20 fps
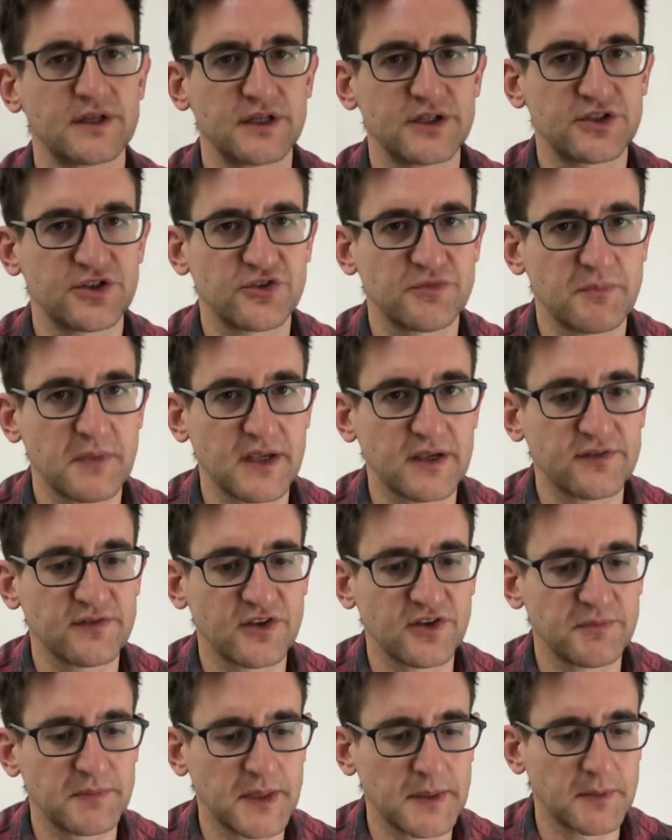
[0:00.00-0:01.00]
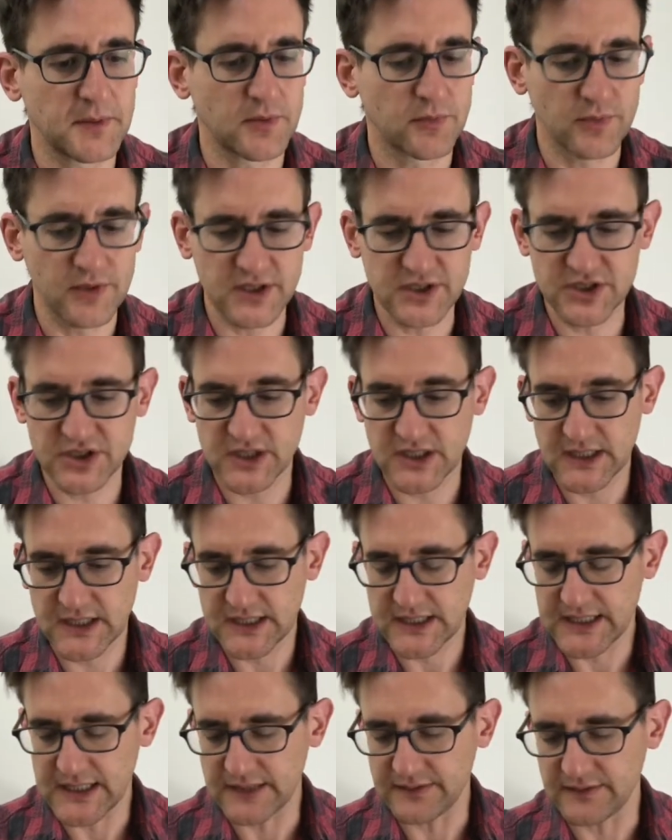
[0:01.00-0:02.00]
It just makes these people rich
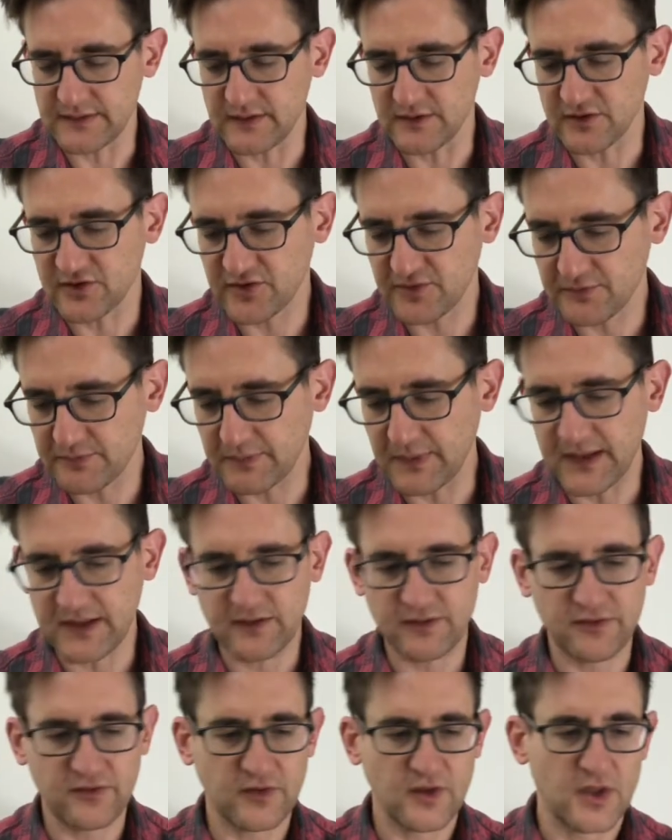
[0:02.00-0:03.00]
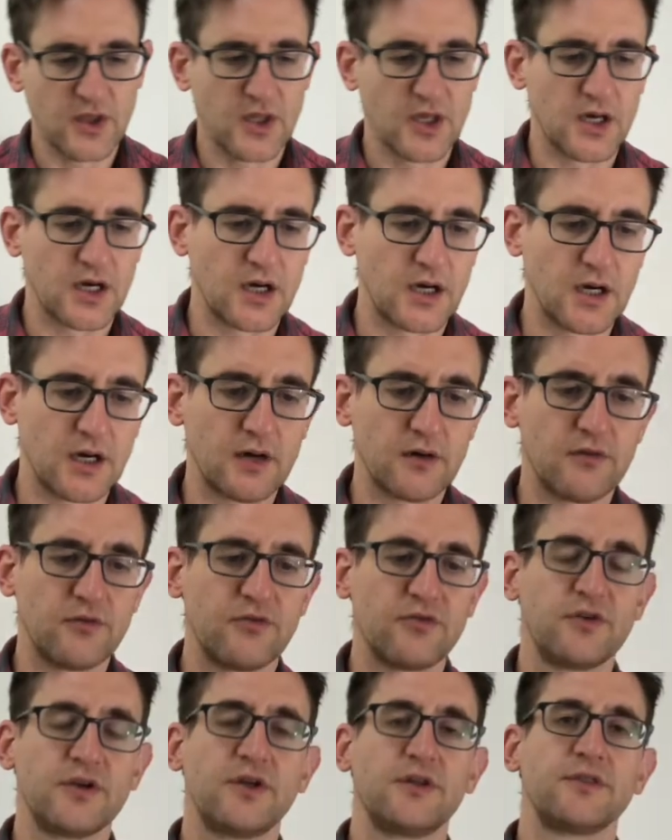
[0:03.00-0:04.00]
at the expense
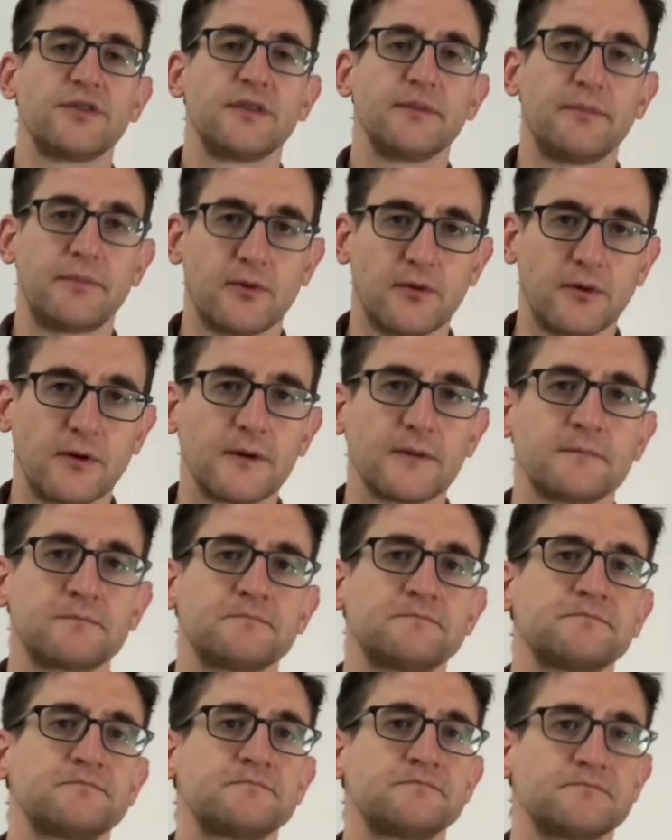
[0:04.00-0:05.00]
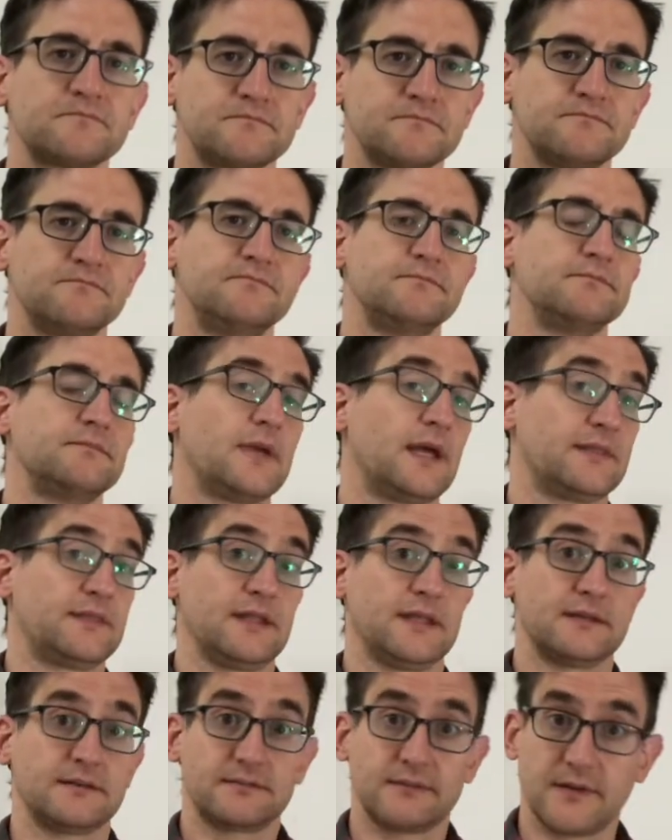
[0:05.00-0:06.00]
of the poor. I
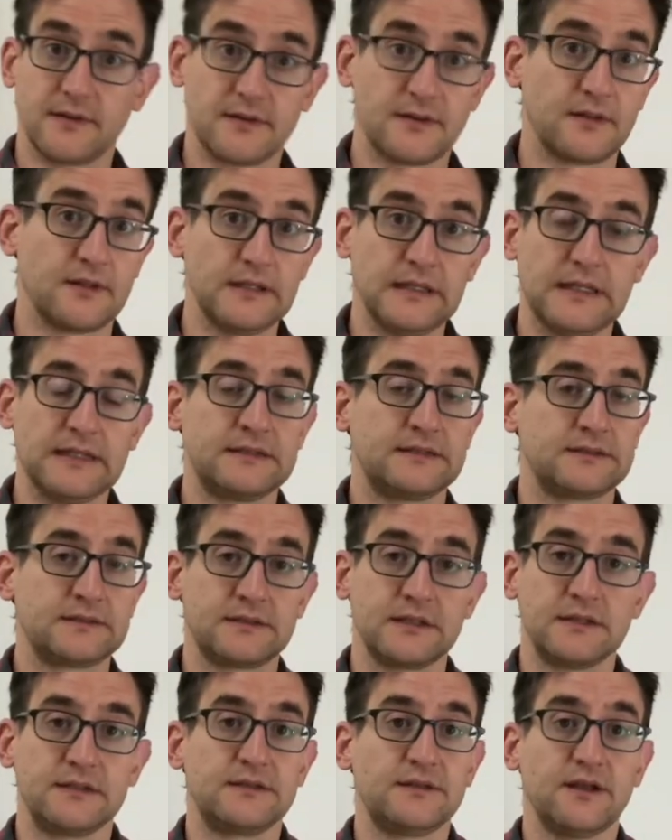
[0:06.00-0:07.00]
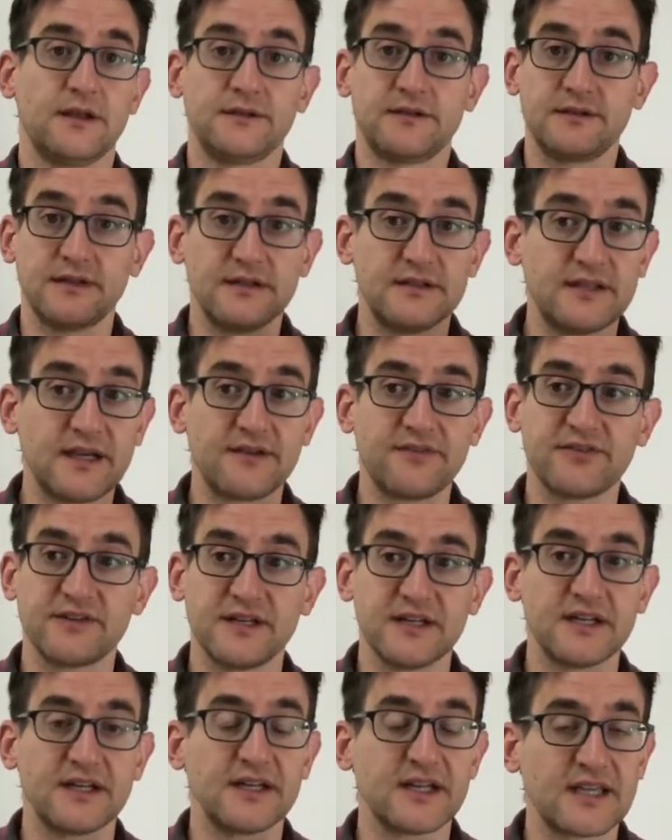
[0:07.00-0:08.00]
think it's a
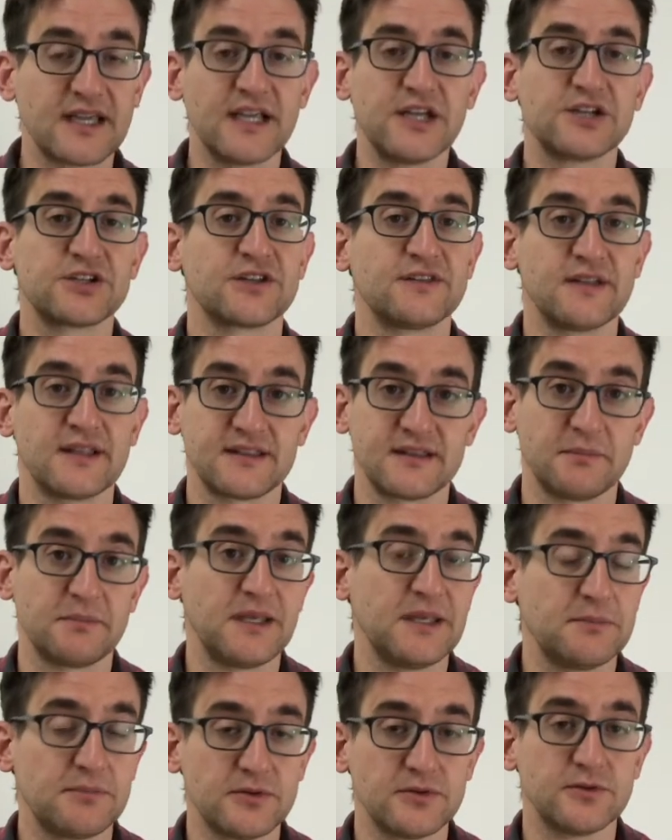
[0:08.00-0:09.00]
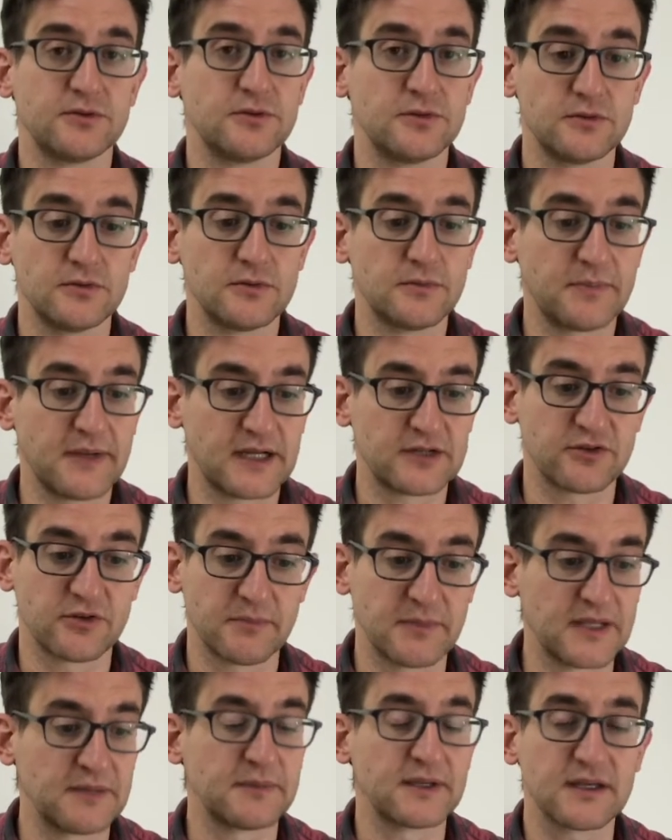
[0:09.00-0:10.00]
definite indication that the people who Patrick
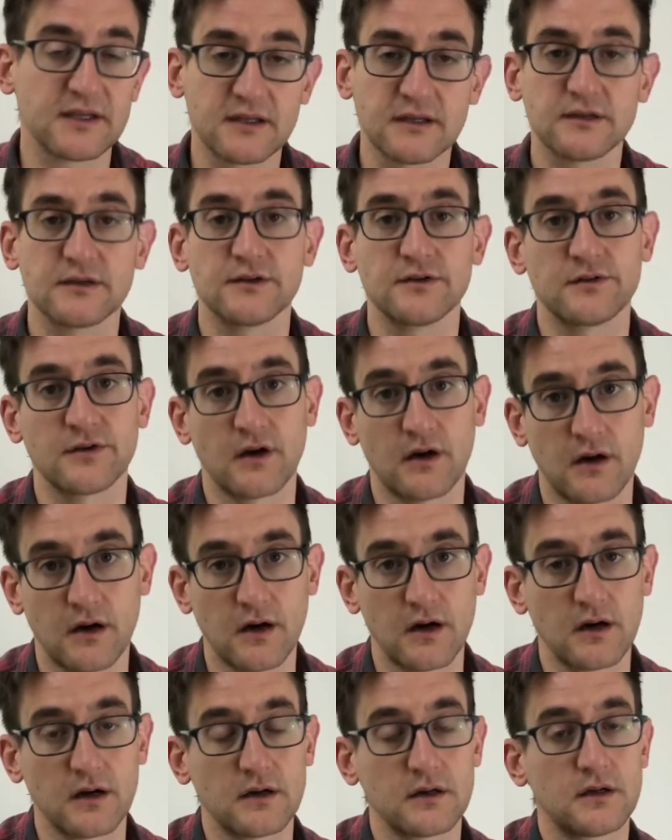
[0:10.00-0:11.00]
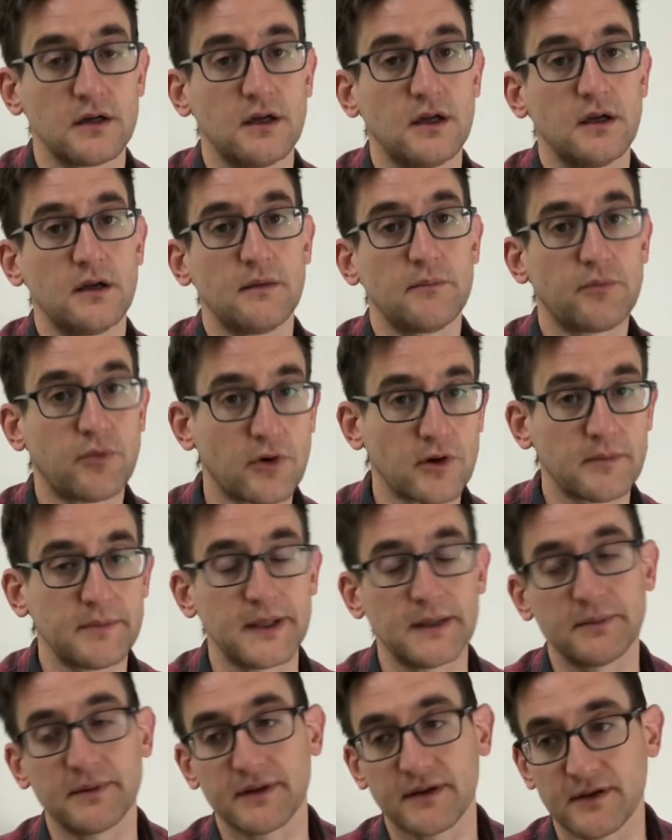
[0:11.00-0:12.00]
Bateman kills are poor
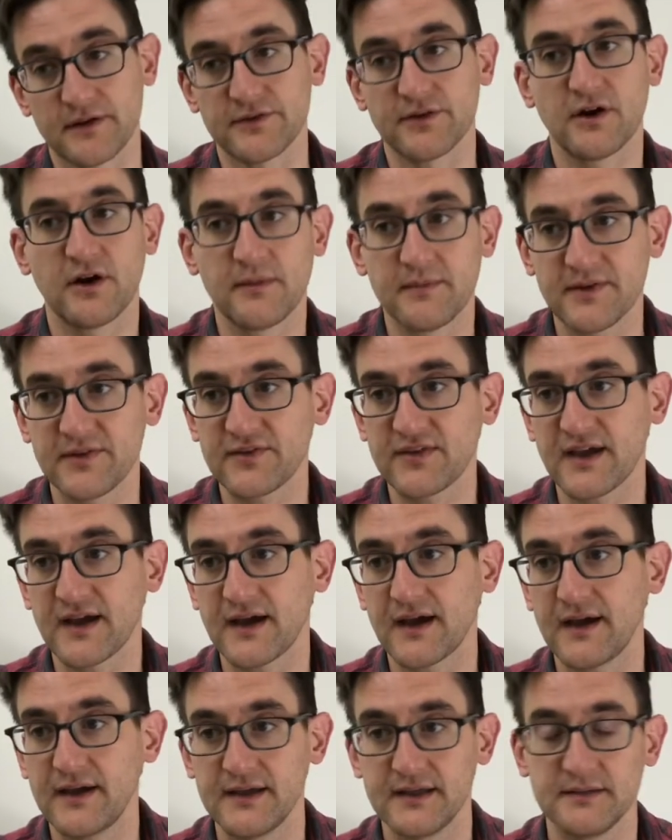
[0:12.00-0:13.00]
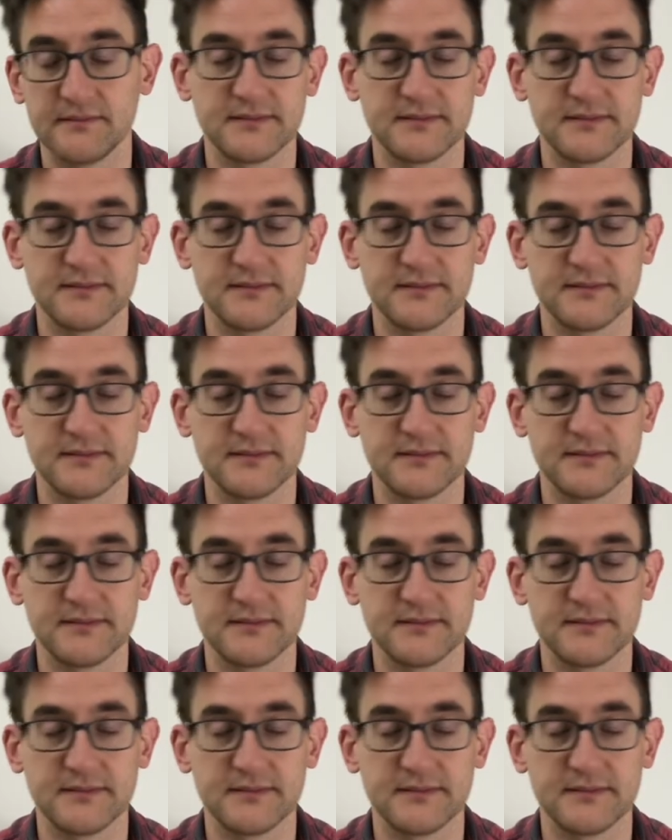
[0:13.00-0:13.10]
people. He kills a homeless guy.